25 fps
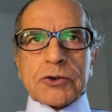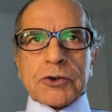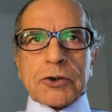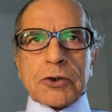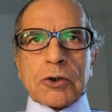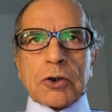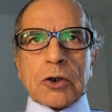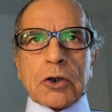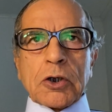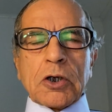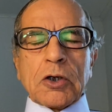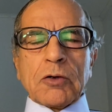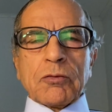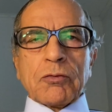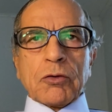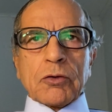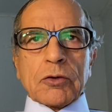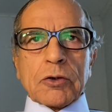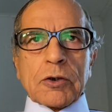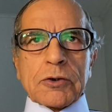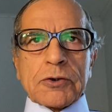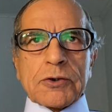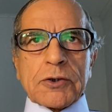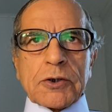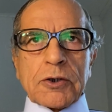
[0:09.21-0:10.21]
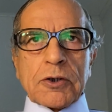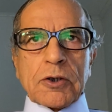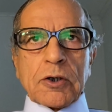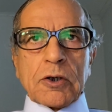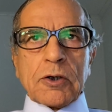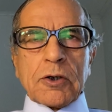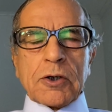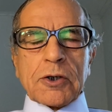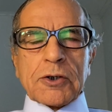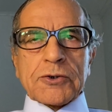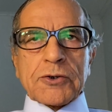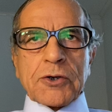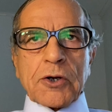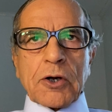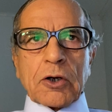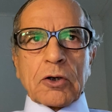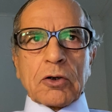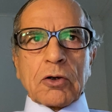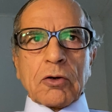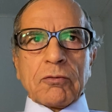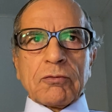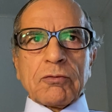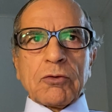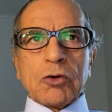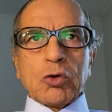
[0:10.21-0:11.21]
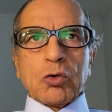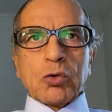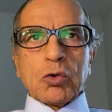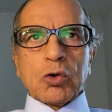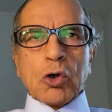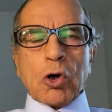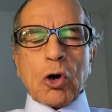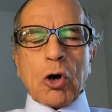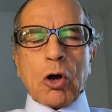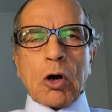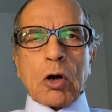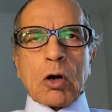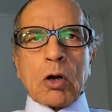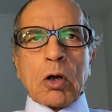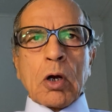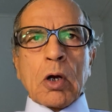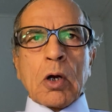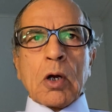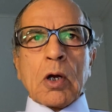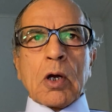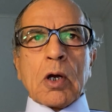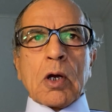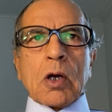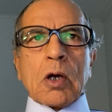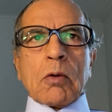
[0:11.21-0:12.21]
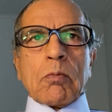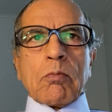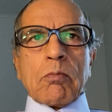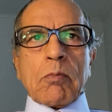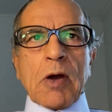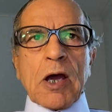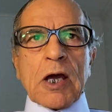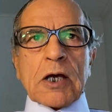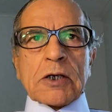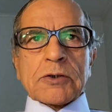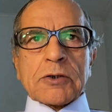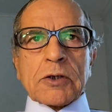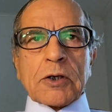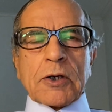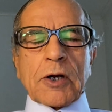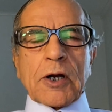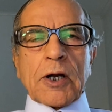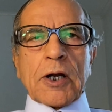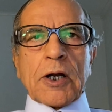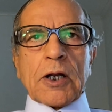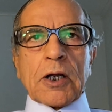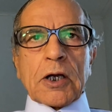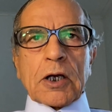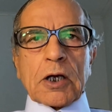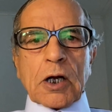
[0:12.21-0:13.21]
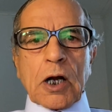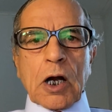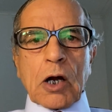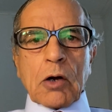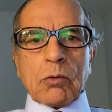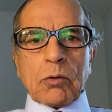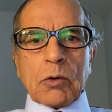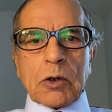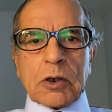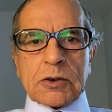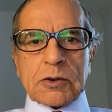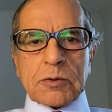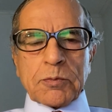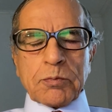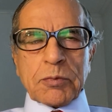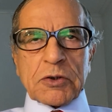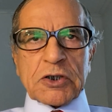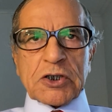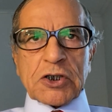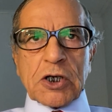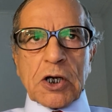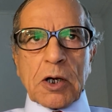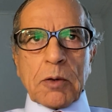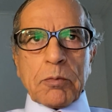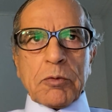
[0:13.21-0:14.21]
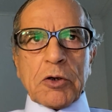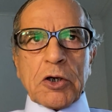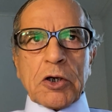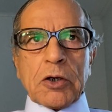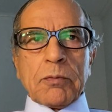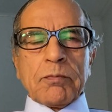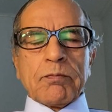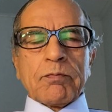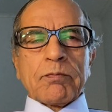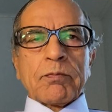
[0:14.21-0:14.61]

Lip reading: Attorney for the Southern District of New York, masquerading around as Punjabi.